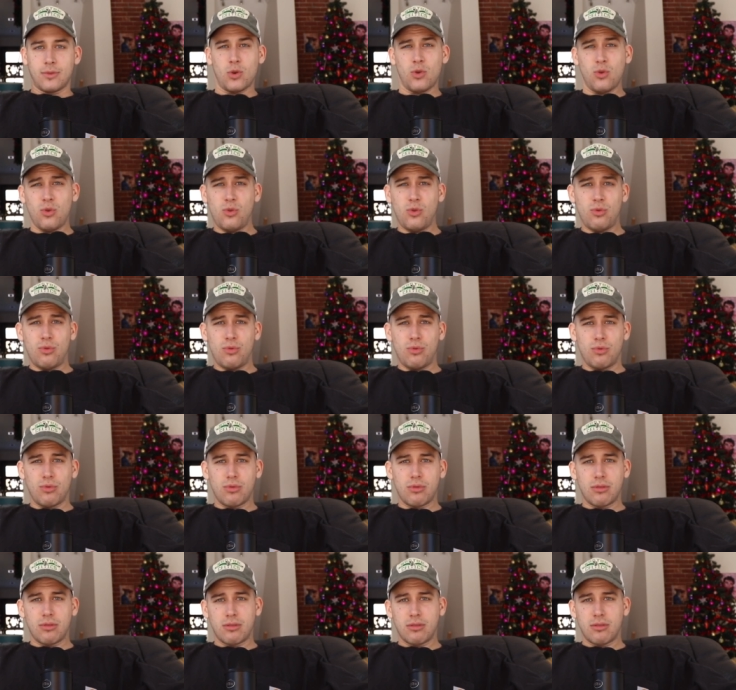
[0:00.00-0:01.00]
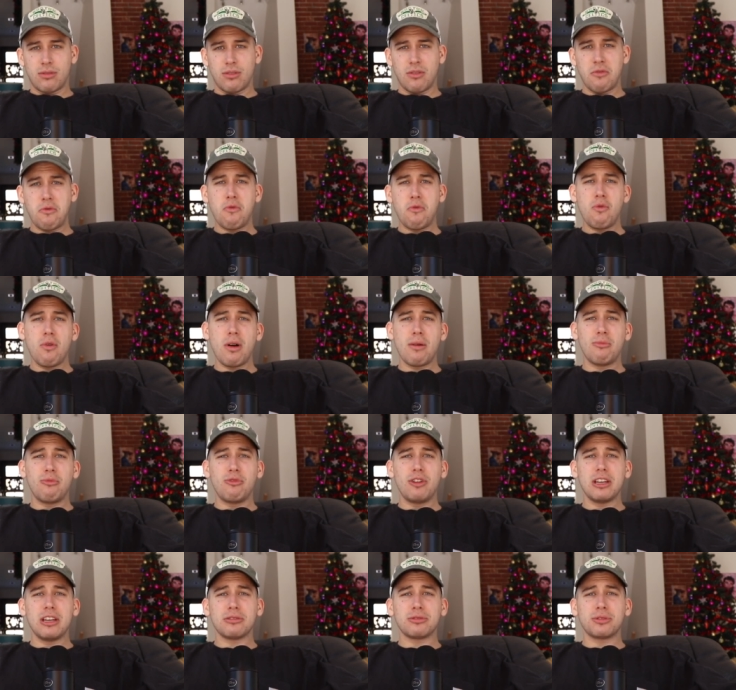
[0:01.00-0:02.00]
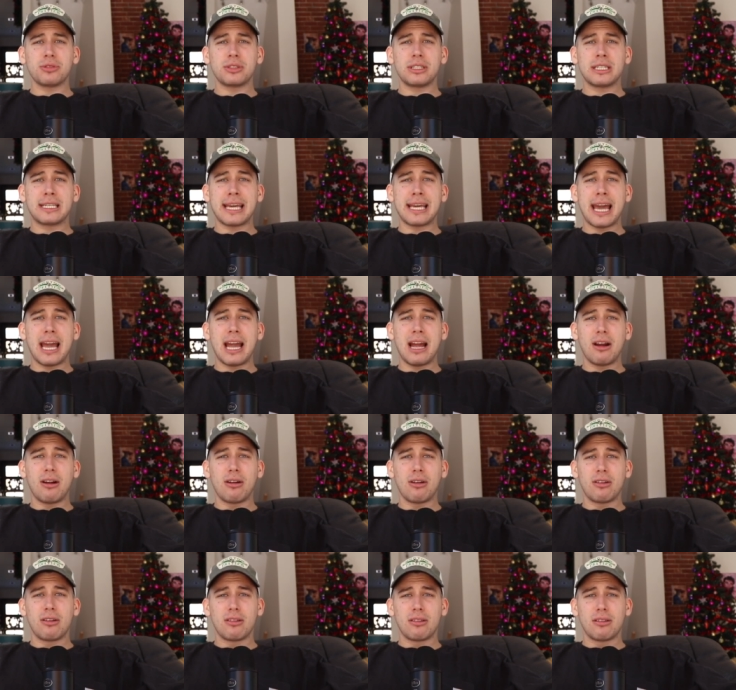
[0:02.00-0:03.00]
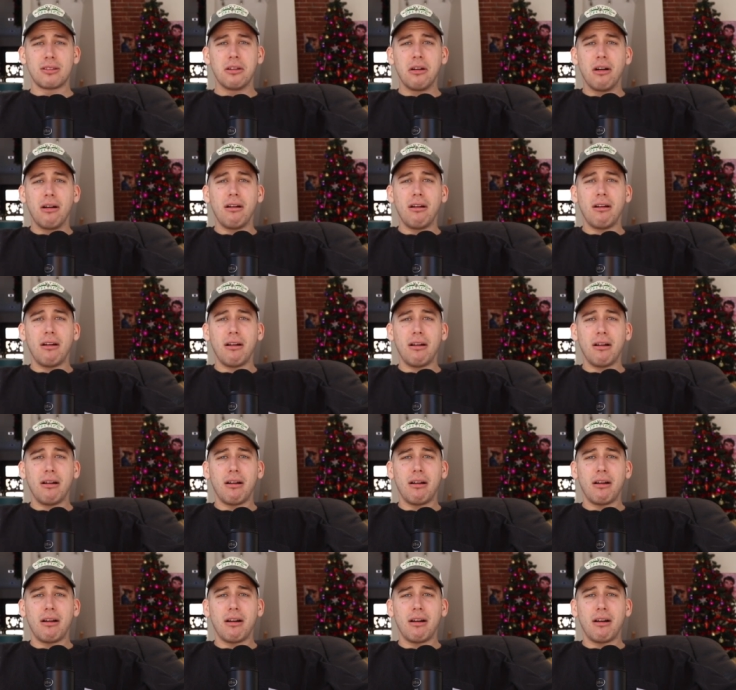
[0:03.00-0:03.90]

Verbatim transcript: ooh Oh, I'm real scared. Oh,